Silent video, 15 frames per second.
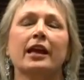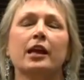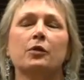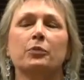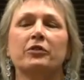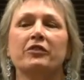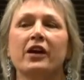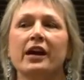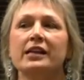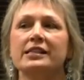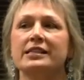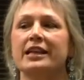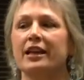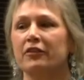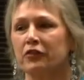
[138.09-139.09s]
It
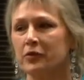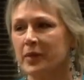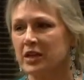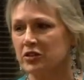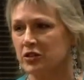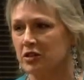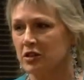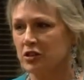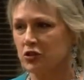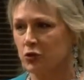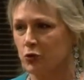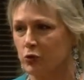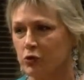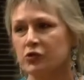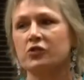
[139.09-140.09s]
provides the information and the
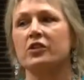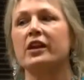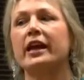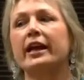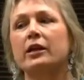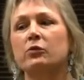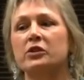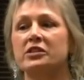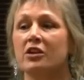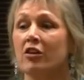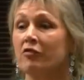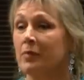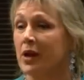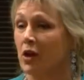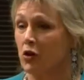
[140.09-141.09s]
tools so that I can
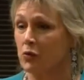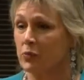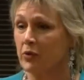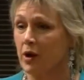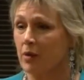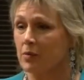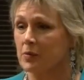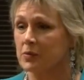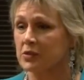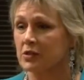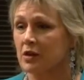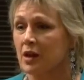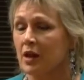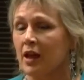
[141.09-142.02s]
resolve my own problems.